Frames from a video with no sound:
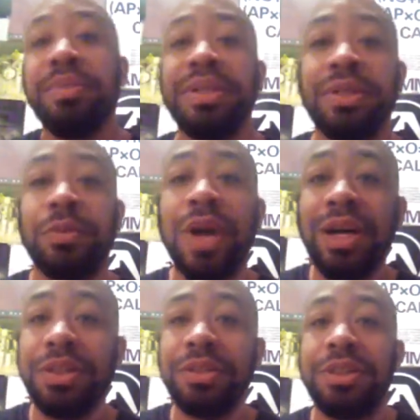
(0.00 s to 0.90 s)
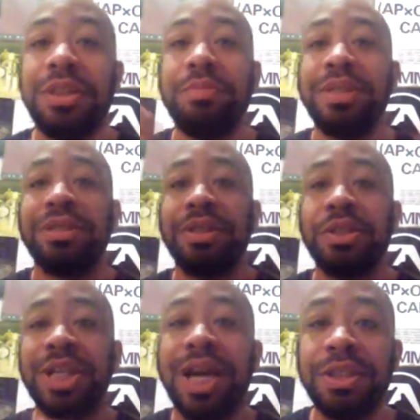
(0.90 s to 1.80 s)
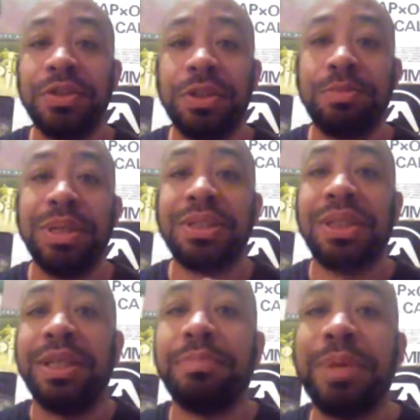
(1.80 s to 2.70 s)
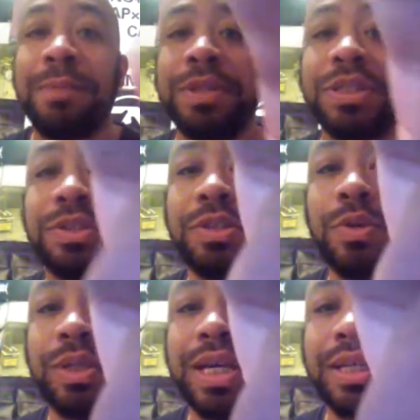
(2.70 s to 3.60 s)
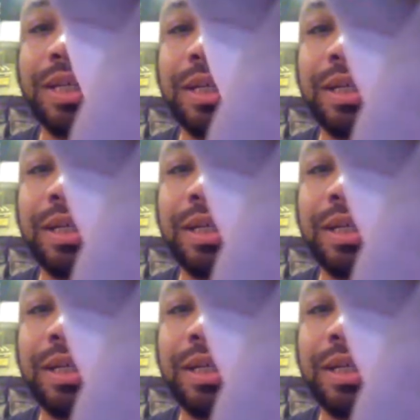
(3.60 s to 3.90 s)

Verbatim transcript: Peace to the rockers, peace to the jazzers, peace to the hip hoppers that don't like